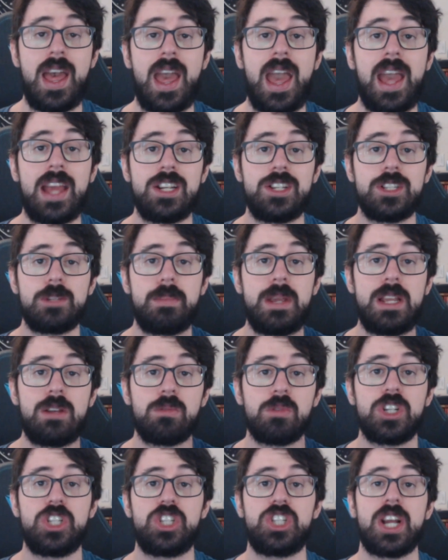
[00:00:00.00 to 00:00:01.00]
and just being
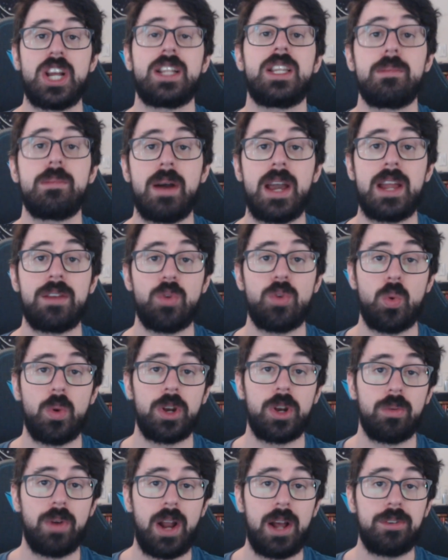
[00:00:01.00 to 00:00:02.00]
rejected by everyone
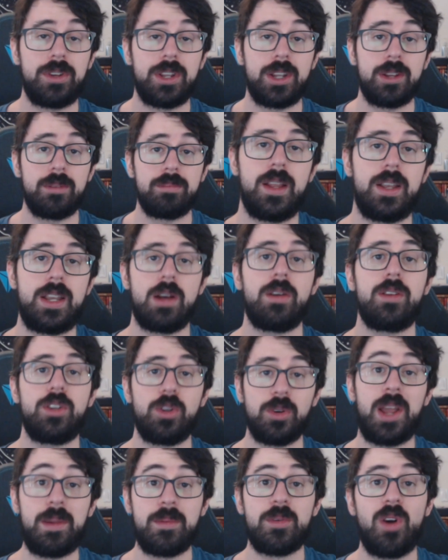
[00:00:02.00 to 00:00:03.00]
around him. Now, don't
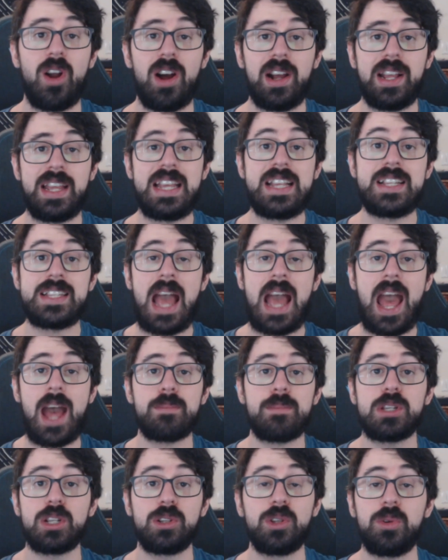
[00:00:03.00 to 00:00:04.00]
get me wrong, he's
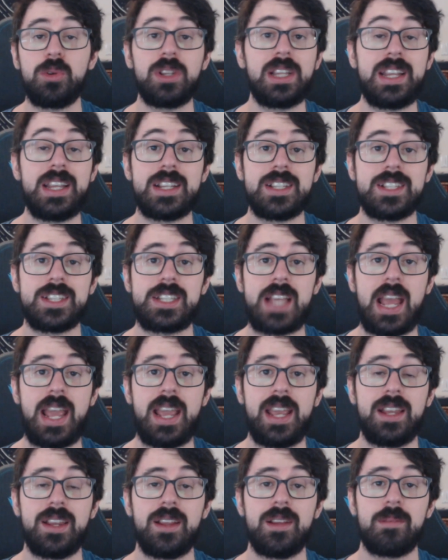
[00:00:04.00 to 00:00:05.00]
absolutely
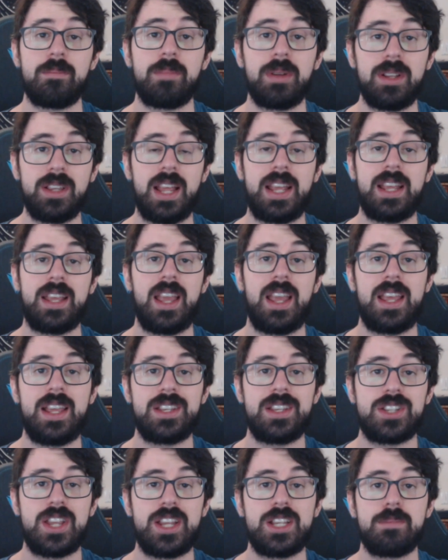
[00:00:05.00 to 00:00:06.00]
insane, but like
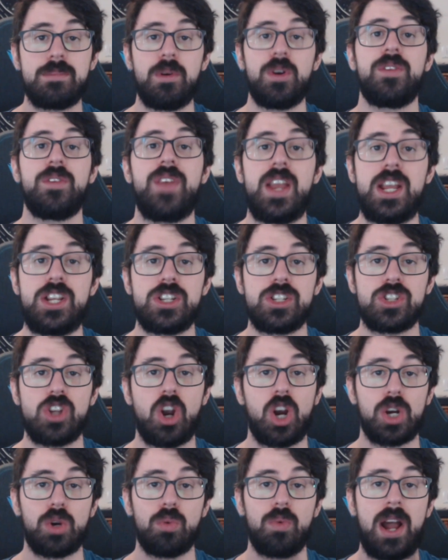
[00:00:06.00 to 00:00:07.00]
his motivations
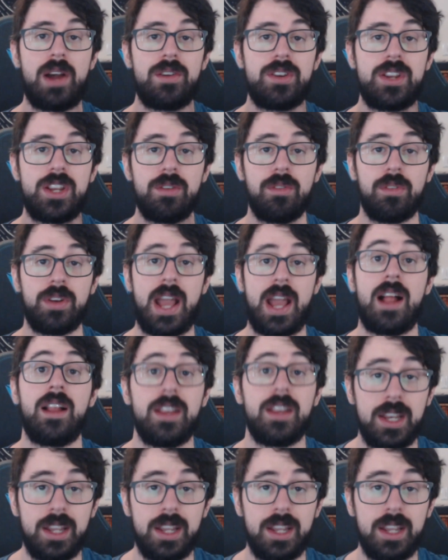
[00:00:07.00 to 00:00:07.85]
are grounded in reality